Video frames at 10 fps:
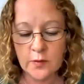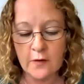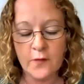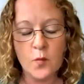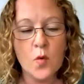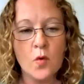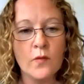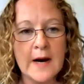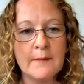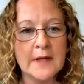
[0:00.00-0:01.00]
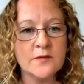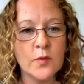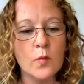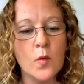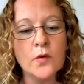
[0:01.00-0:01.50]
we often walk around because
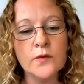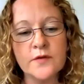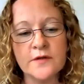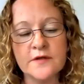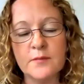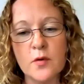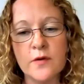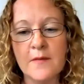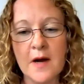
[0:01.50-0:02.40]
we want to support them.